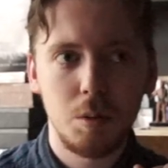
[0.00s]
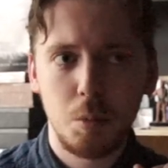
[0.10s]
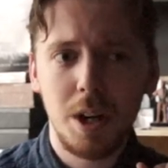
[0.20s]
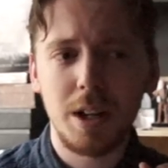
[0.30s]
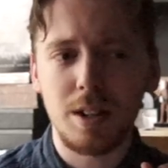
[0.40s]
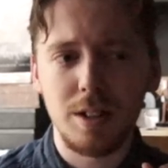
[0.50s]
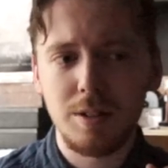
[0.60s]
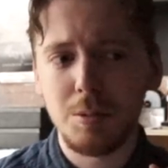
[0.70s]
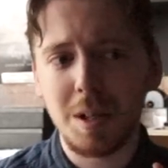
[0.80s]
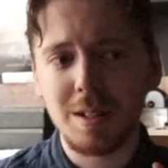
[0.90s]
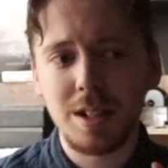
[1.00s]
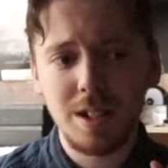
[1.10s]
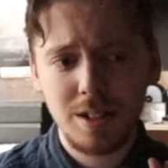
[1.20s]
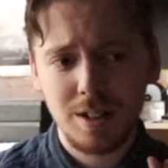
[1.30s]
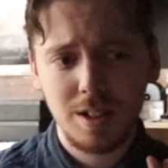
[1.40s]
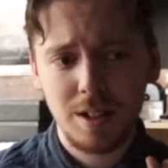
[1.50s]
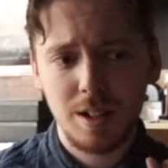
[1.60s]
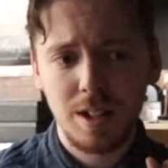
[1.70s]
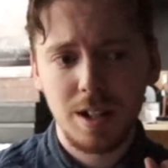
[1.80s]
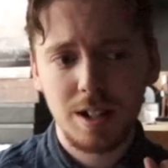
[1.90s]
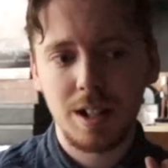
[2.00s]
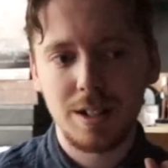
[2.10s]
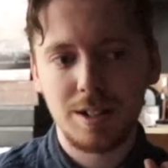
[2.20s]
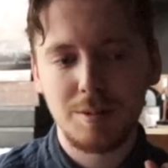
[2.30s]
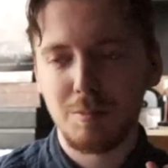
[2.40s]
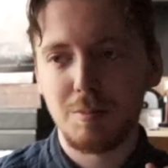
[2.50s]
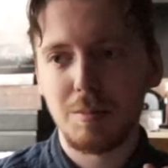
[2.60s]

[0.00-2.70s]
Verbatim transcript: Why, you might think? Because